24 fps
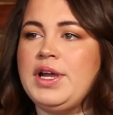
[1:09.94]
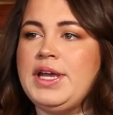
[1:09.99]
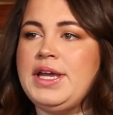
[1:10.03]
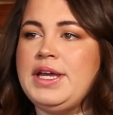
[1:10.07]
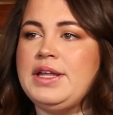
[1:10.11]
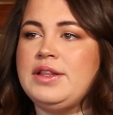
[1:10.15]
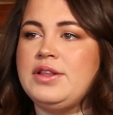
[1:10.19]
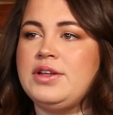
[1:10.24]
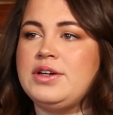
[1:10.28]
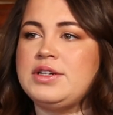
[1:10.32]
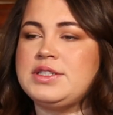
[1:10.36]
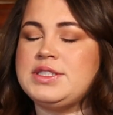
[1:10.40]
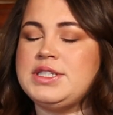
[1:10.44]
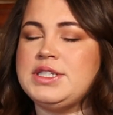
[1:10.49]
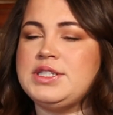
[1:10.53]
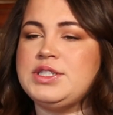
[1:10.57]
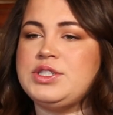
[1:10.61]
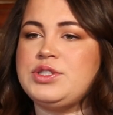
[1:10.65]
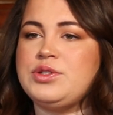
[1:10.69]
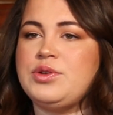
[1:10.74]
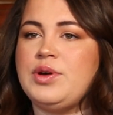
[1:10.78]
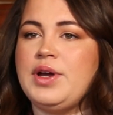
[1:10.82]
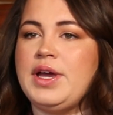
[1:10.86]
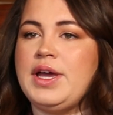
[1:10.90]
he looked
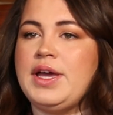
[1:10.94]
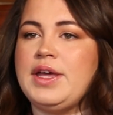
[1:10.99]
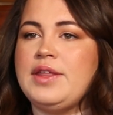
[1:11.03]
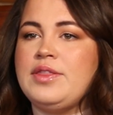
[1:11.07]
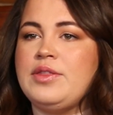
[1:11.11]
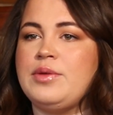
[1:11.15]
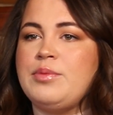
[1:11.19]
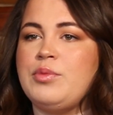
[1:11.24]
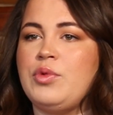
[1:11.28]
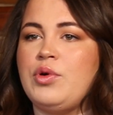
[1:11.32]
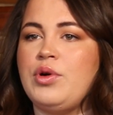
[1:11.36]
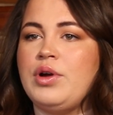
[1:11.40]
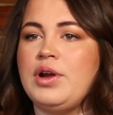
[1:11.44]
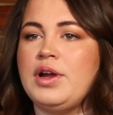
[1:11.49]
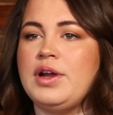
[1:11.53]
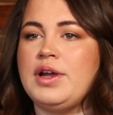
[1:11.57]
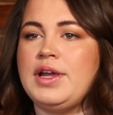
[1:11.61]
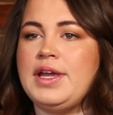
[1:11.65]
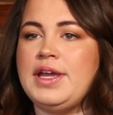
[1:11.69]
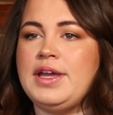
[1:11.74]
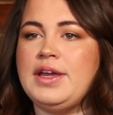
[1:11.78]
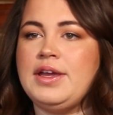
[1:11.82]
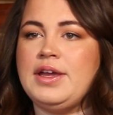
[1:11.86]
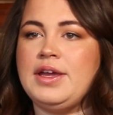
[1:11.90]
into it and the more
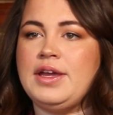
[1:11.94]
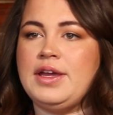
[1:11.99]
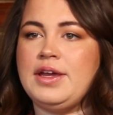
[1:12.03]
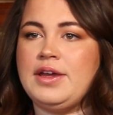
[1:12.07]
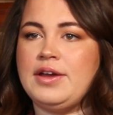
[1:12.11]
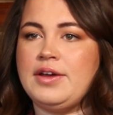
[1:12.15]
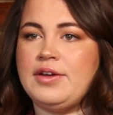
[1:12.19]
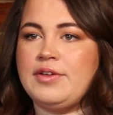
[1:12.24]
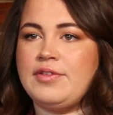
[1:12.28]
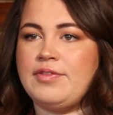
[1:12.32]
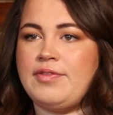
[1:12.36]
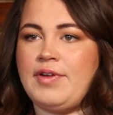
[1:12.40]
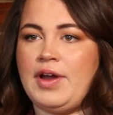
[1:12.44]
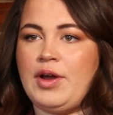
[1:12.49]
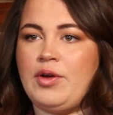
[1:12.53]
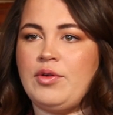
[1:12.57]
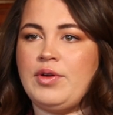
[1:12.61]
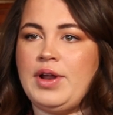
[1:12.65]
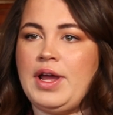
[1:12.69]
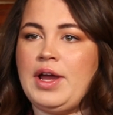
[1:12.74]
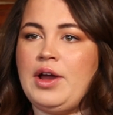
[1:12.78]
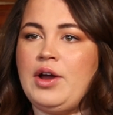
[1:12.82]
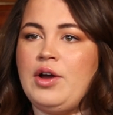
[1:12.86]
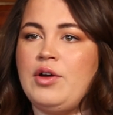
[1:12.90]
he
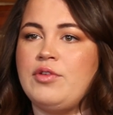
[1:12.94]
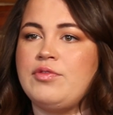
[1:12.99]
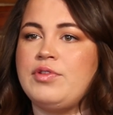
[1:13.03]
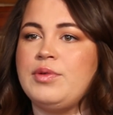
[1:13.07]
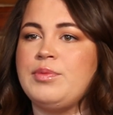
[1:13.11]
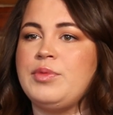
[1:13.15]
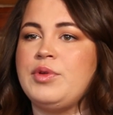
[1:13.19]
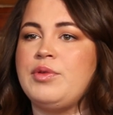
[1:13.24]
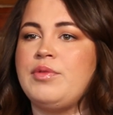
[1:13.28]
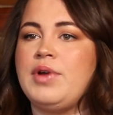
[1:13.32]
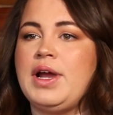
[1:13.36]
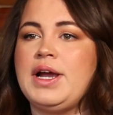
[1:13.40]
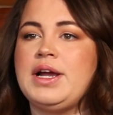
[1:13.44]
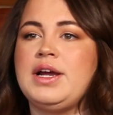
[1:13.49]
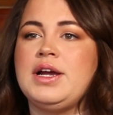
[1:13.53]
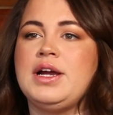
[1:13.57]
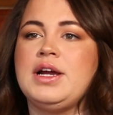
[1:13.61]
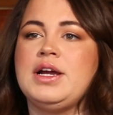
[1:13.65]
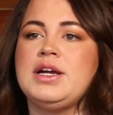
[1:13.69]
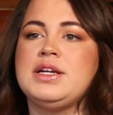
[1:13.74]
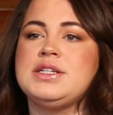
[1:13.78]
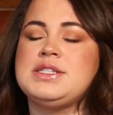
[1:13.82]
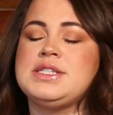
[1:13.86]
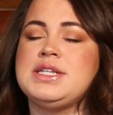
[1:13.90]
found out from the
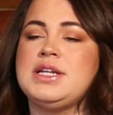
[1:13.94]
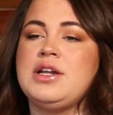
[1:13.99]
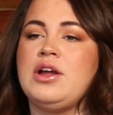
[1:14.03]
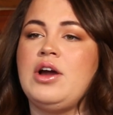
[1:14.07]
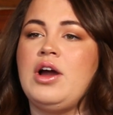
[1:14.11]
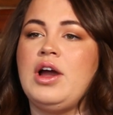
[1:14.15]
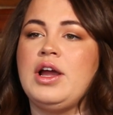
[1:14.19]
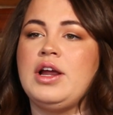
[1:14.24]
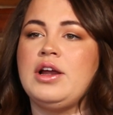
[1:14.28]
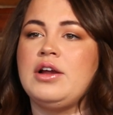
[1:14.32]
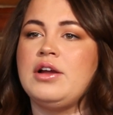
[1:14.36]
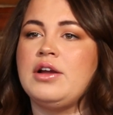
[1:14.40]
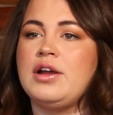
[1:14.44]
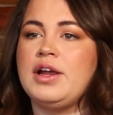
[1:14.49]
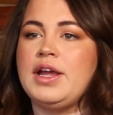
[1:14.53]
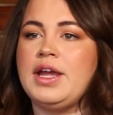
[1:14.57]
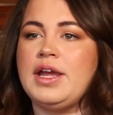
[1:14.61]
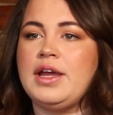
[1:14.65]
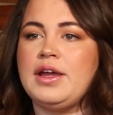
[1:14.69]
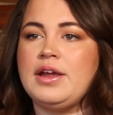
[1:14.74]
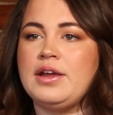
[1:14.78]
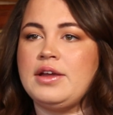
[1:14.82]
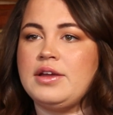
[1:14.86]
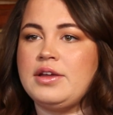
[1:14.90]
records and
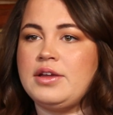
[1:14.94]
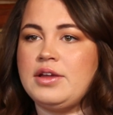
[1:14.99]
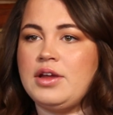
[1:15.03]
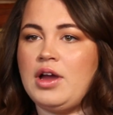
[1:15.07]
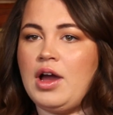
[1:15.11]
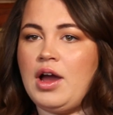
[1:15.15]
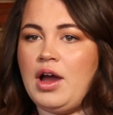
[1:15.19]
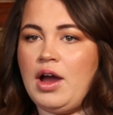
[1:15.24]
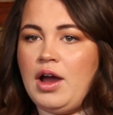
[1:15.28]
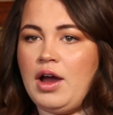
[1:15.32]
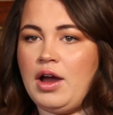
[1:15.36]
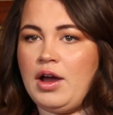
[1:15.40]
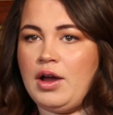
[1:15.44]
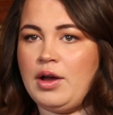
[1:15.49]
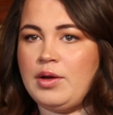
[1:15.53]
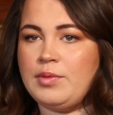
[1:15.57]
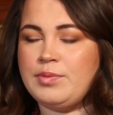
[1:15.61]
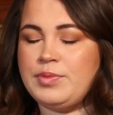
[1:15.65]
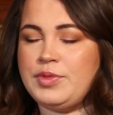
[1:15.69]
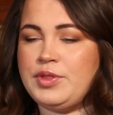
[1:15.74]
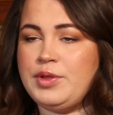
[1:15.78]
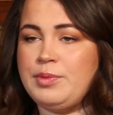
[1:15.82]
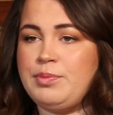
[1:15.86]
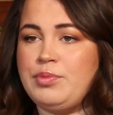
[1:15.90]
hiring
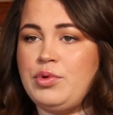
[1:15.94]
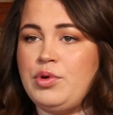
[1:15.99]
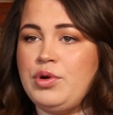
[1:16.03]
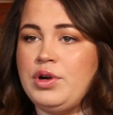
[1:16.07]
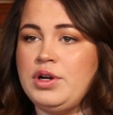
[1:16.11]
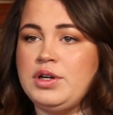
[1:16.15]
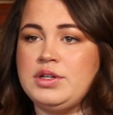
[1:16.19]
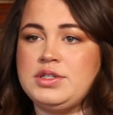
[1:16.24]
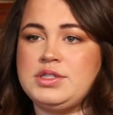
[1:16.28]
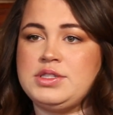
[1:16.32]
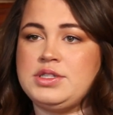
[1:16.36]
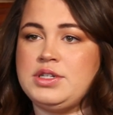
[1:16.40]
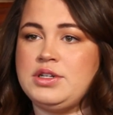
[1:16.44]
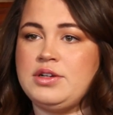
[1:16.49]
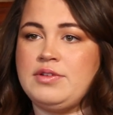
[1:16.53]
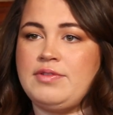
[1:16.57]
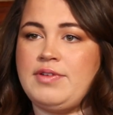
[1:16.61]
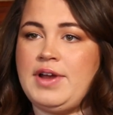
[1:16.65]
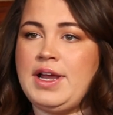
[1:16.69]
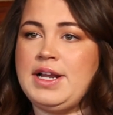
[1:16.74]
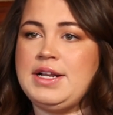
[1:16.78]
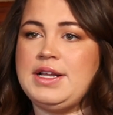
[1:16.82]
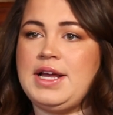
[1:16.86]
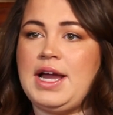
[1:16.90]
um, the board
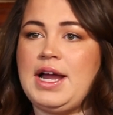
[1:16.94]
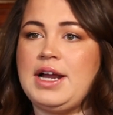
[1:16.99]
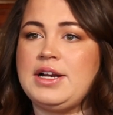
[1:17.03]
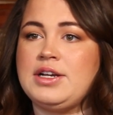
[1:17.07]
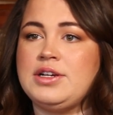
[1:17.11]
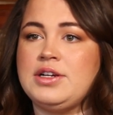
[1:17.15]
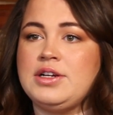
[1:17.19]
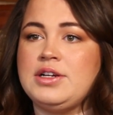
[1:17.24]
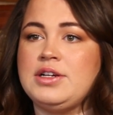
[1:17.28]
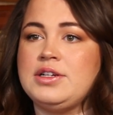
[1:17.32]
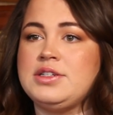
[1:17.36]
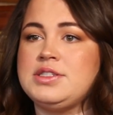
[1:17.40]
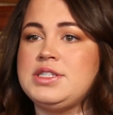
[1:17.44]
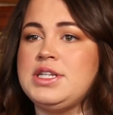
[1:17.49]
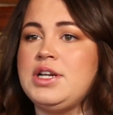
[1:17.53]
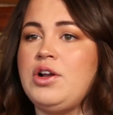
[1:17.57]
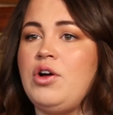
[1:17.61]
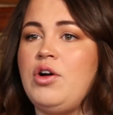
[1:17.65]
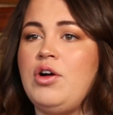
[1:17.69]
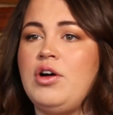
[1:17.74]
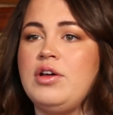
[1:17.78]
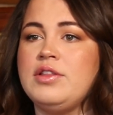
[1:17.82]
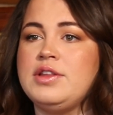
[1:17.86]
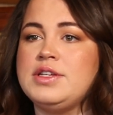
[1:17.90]
certified doctors and
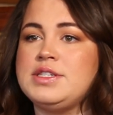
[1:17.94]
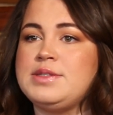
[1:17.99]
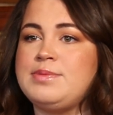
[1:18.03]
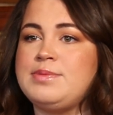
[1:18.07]
all the